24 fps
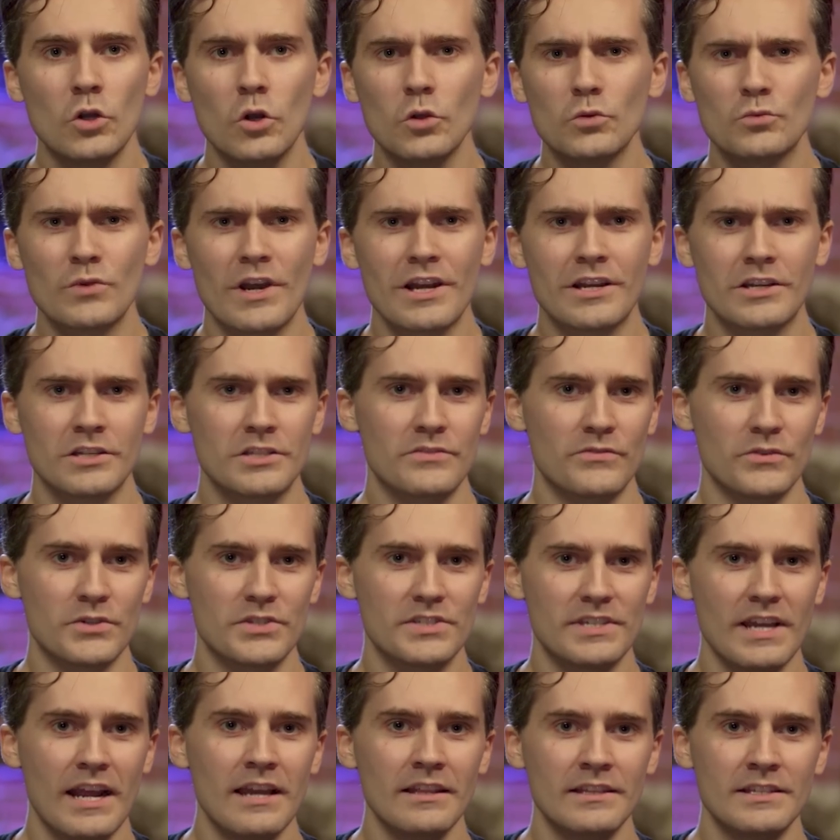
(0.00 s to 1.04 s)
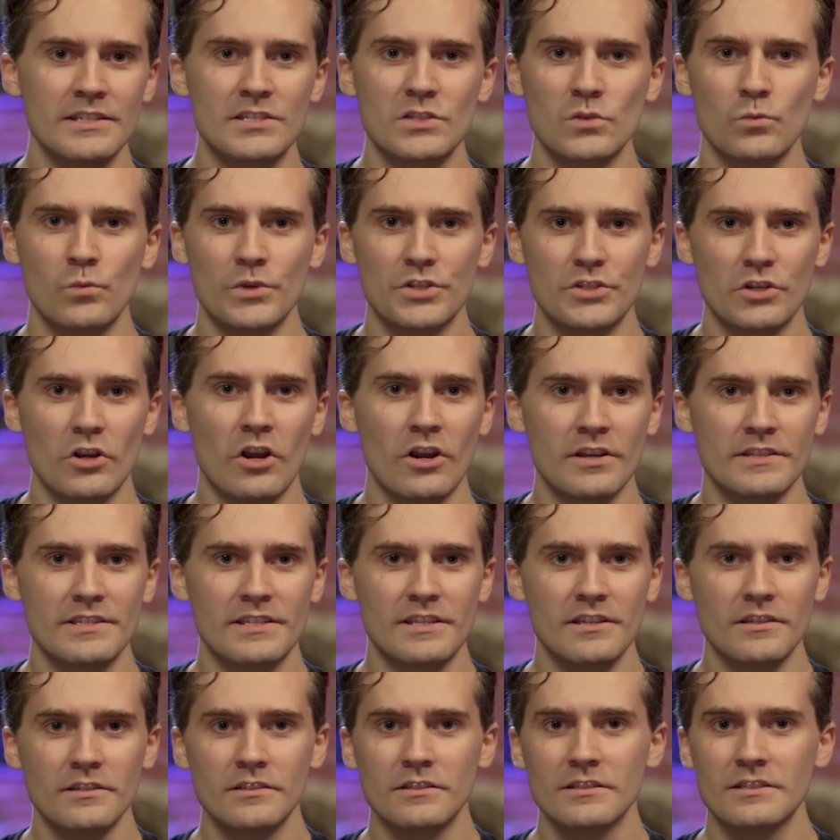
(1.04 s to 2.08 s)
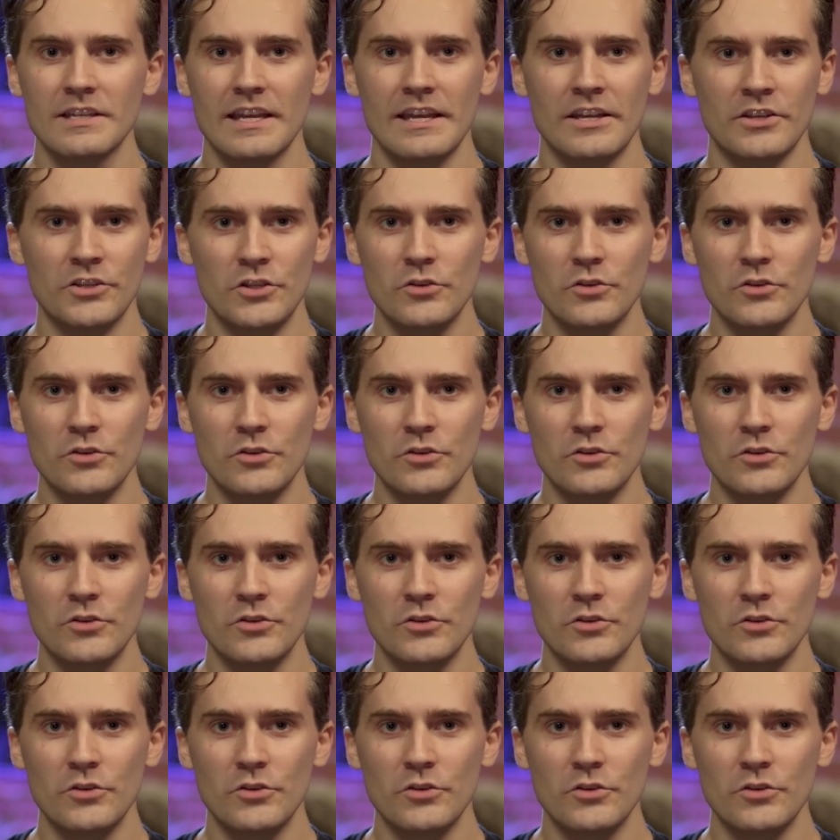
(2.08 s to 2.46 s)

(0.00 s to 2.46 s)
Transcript: Gold records for Silence, Winterheart's Guild, and